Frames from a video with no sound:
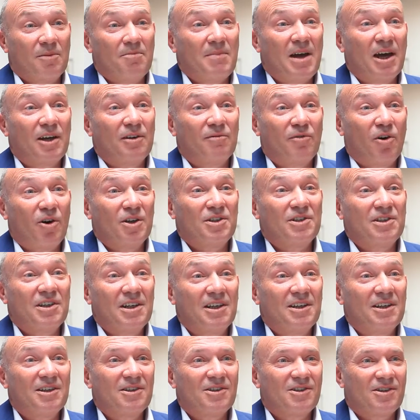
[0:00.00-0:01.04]
amount of
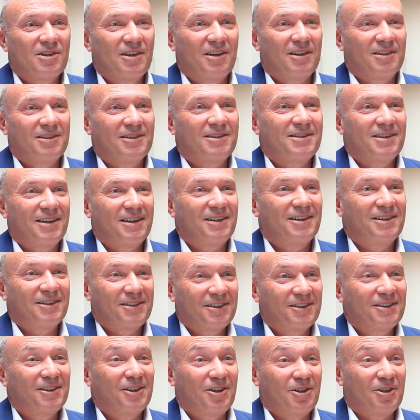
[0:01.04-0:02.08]
ideas that uh,
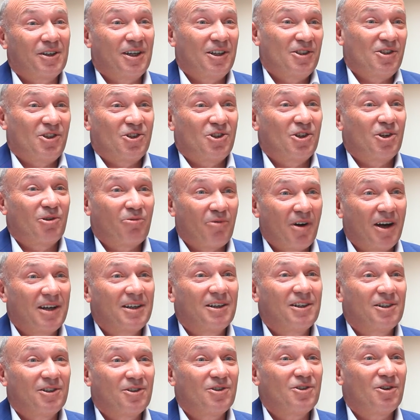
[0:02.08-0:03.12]
you know gets
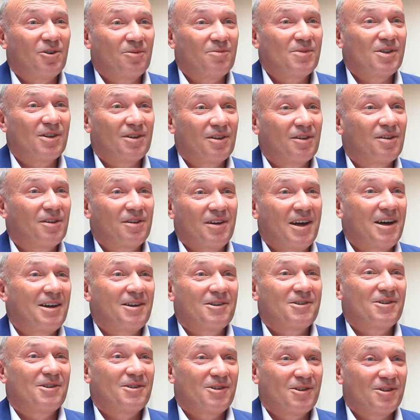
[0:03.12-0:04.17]
generated in terms of the
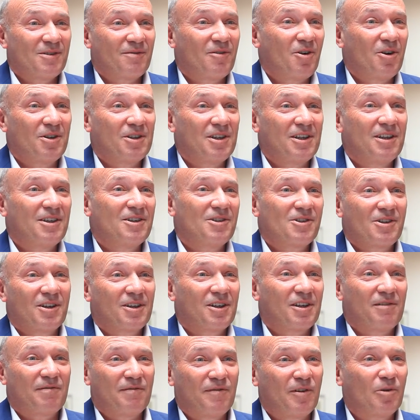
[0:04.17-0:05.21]
thousands of ideas that
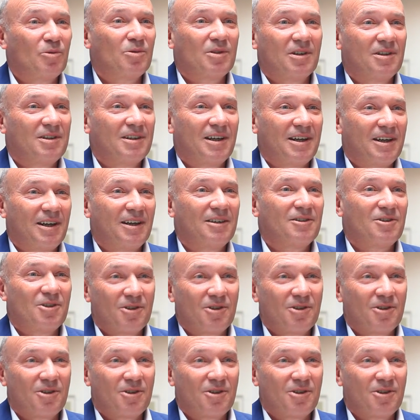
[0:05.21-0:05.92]
get filtered down